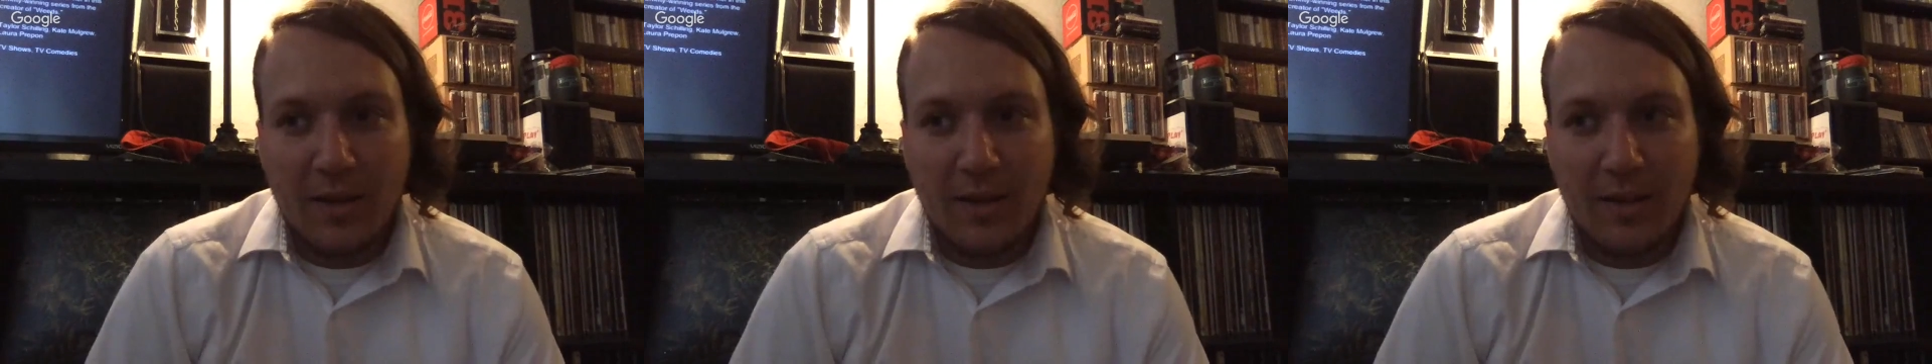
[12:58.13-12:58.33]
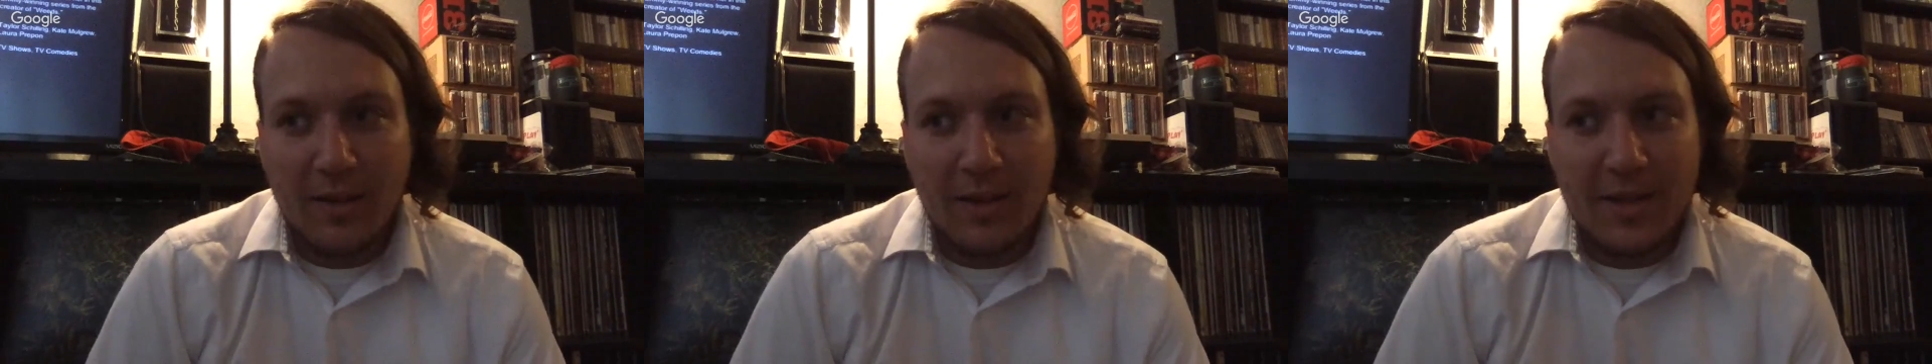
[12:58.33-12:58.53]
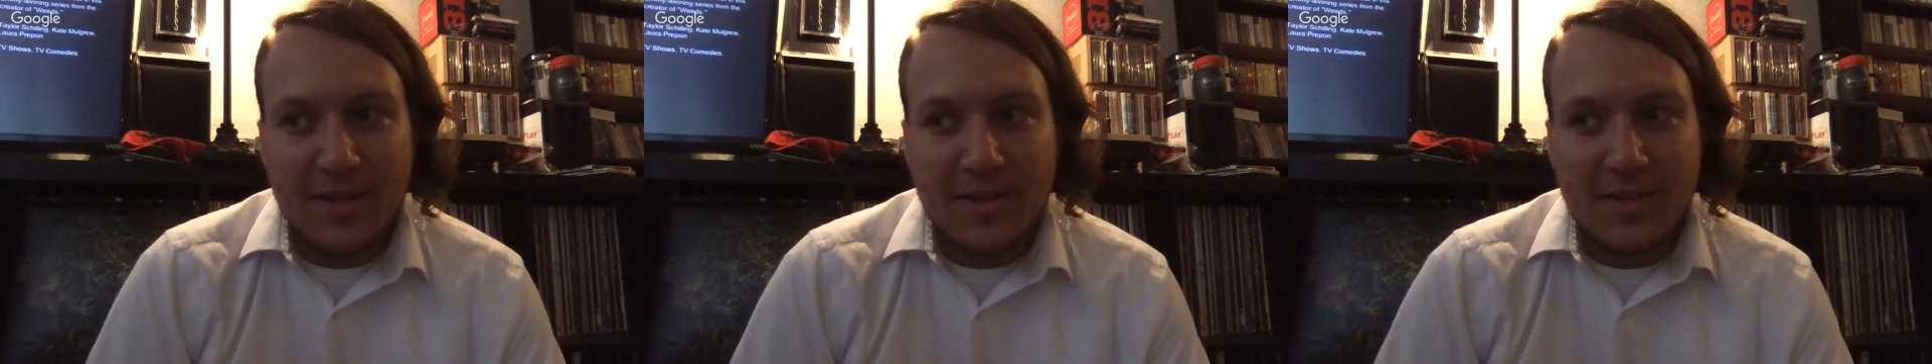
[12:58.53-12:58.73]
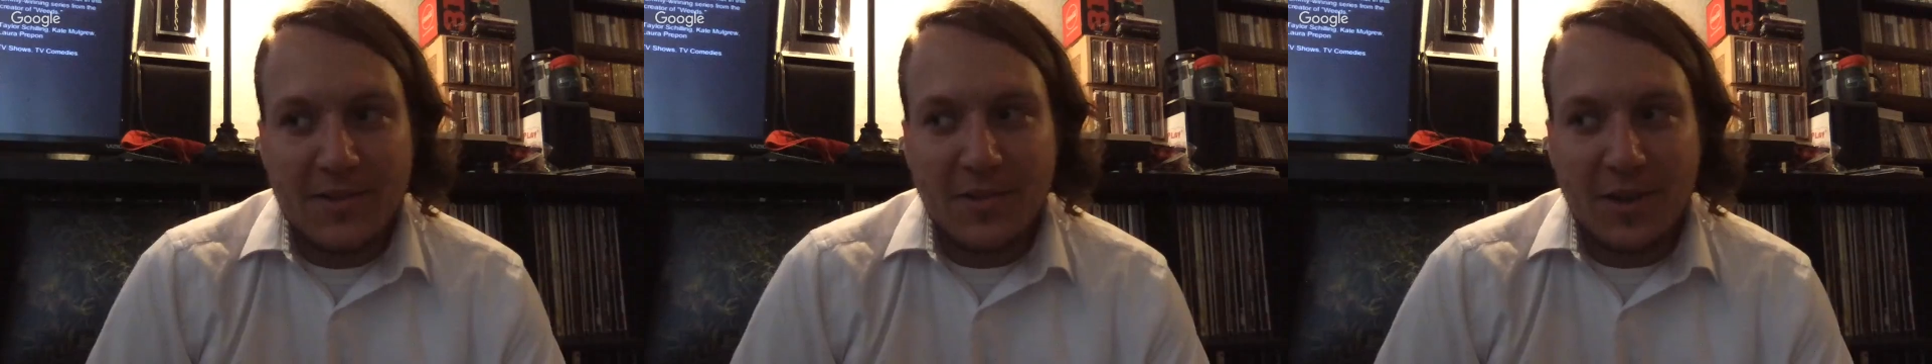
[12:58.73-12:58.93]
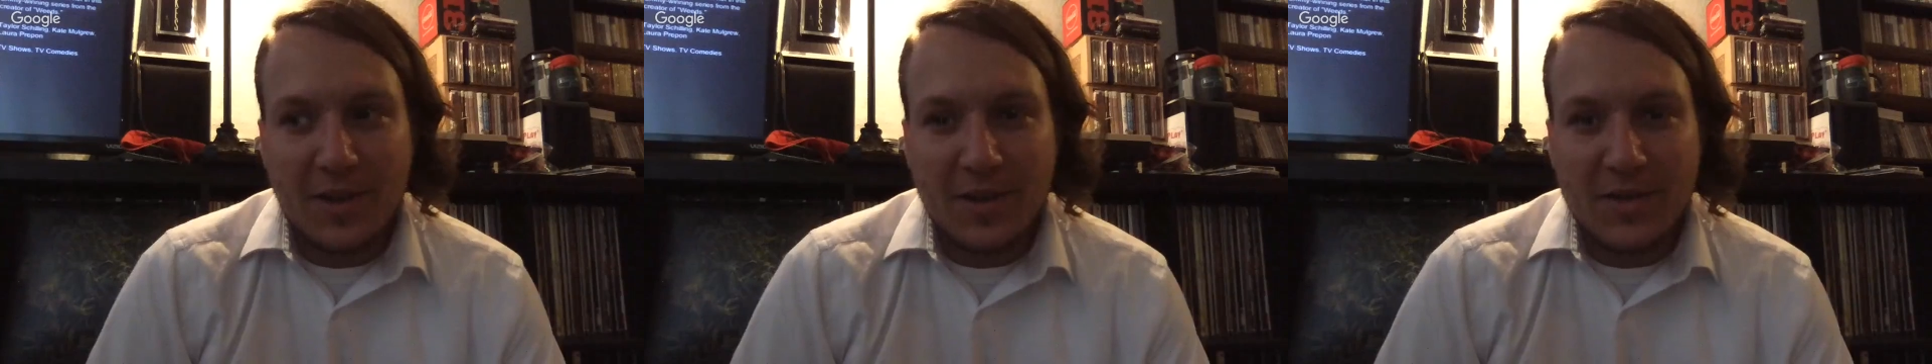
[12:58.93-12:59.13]
let's try
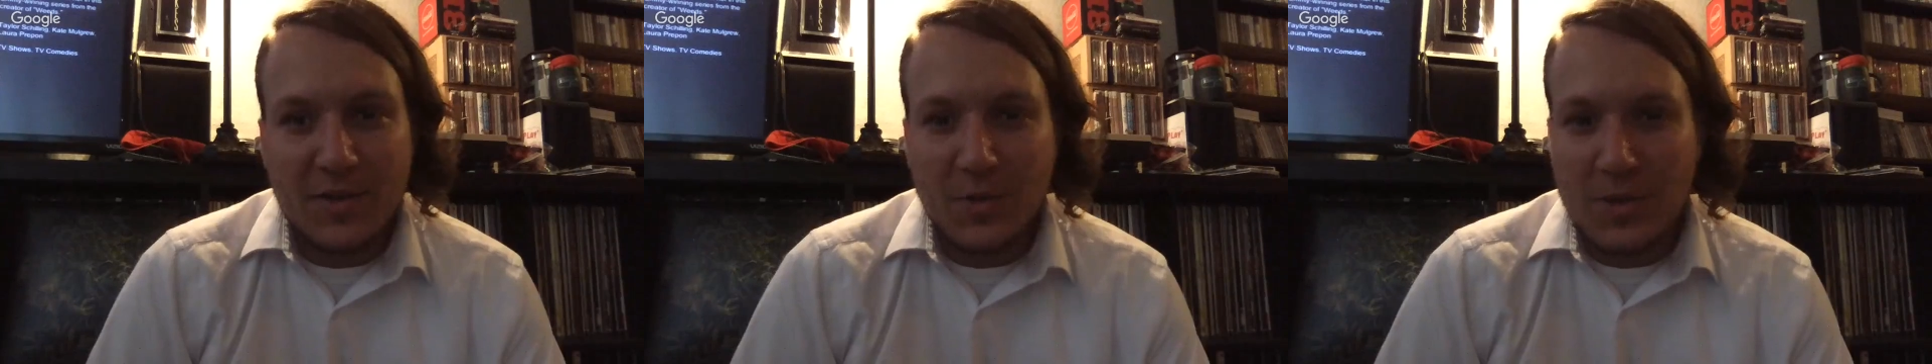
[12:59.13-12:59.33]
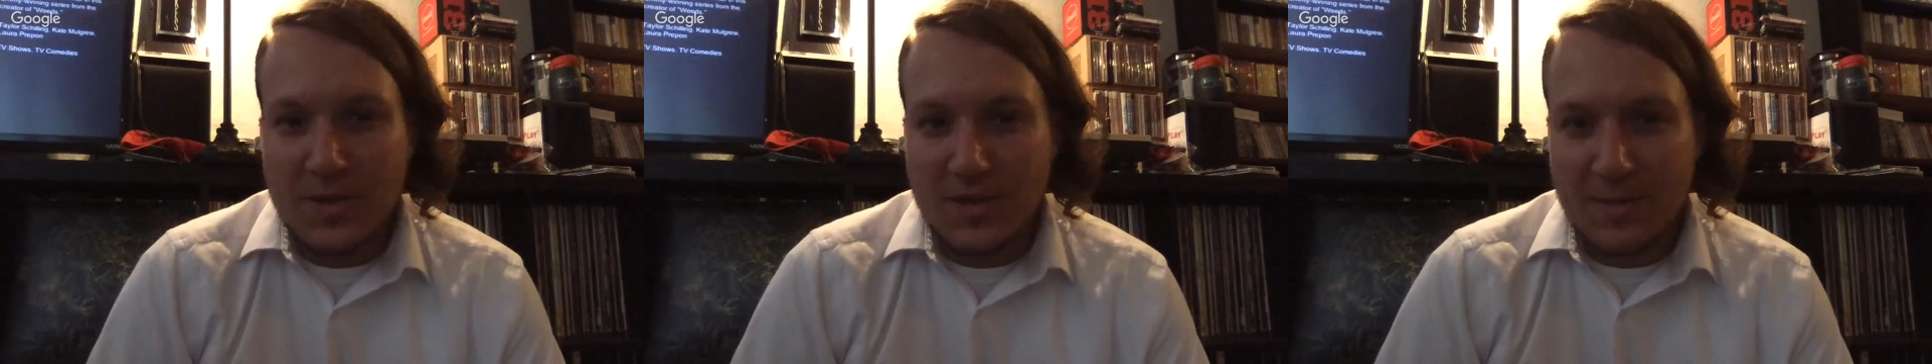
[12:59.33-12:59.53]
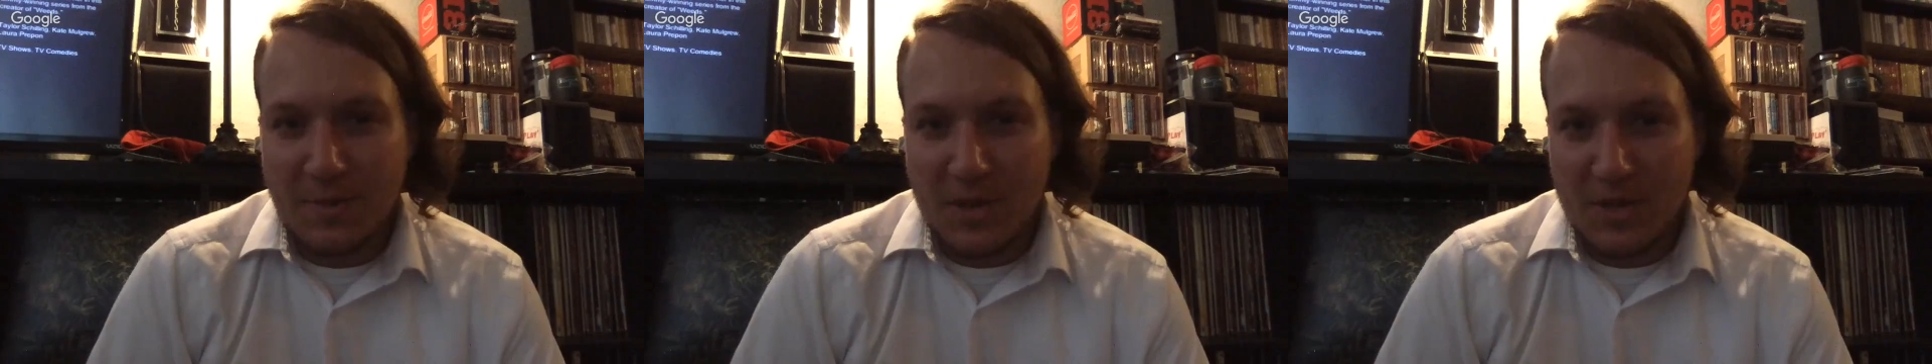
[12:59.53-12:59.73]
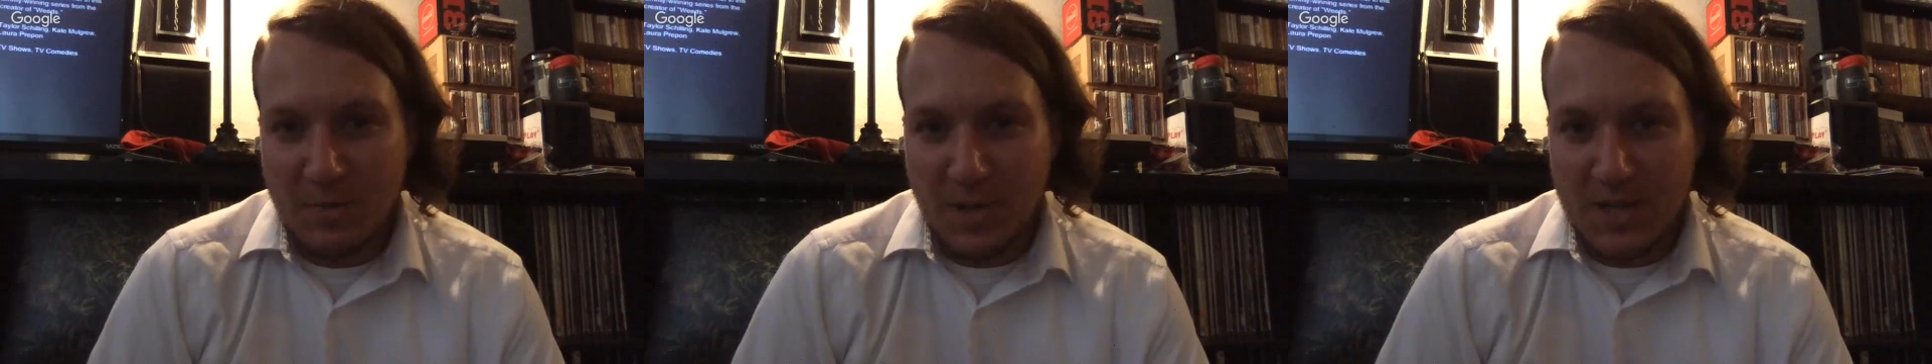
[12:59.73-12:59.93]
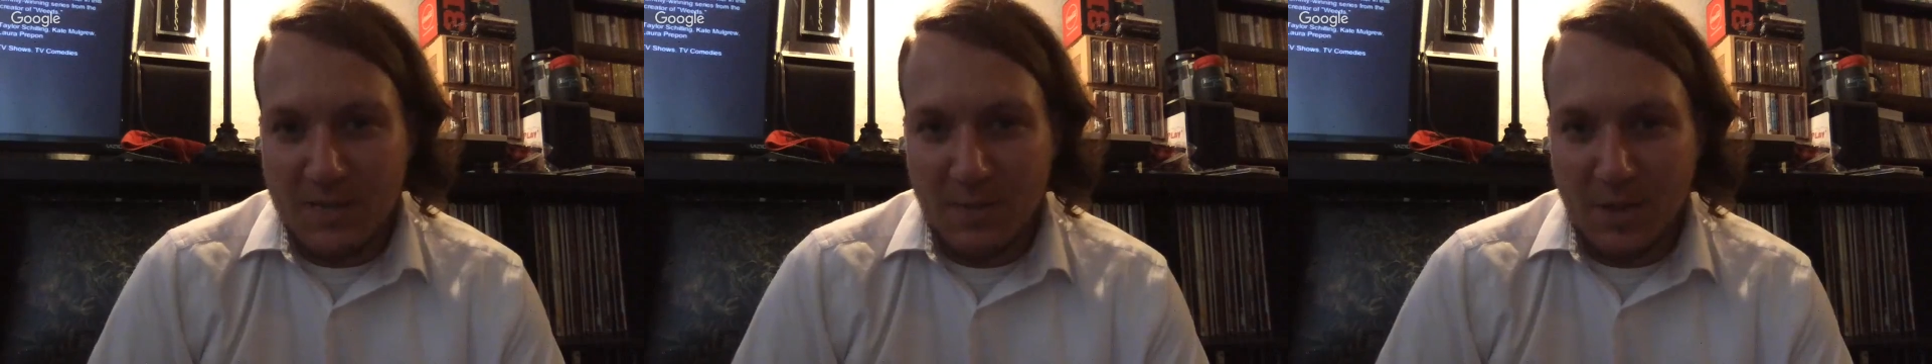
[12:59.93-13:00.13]
to squeeze as much
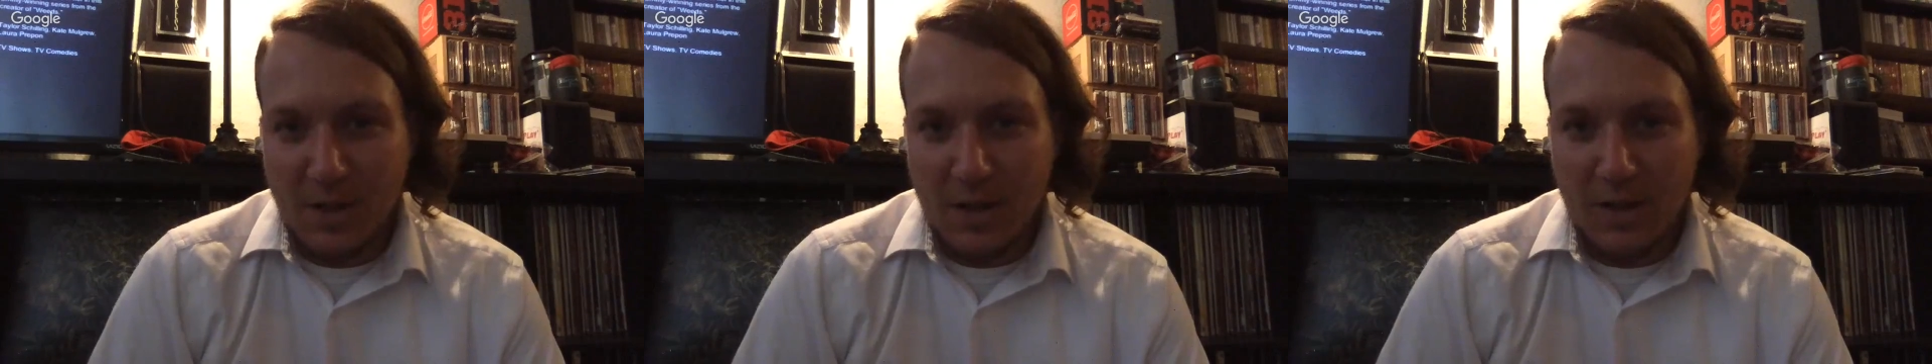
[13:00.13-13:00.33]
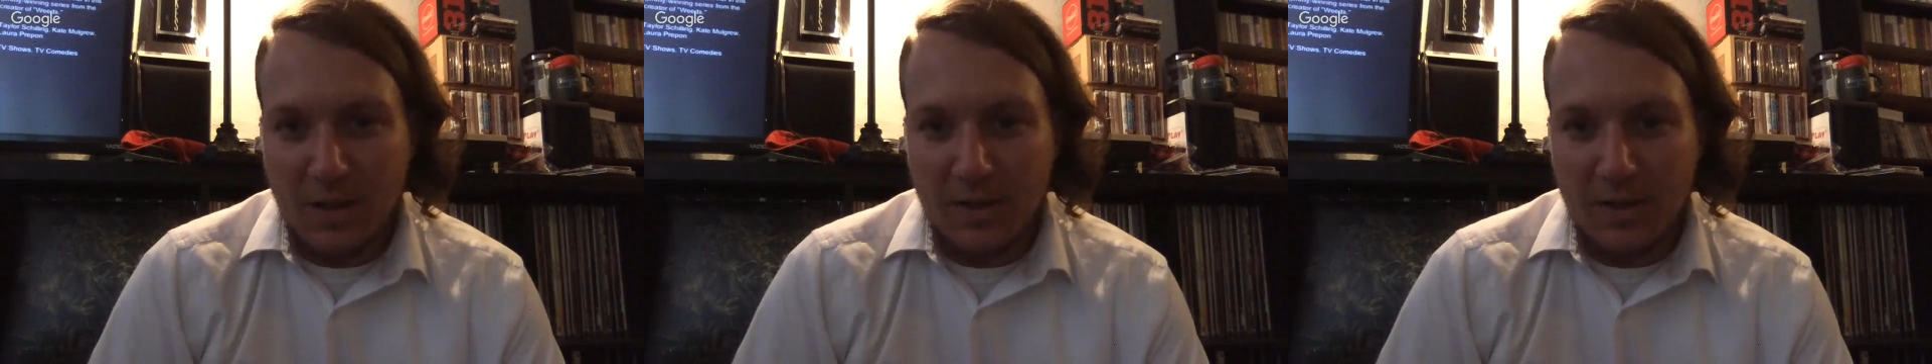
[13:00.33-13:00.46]
baseball,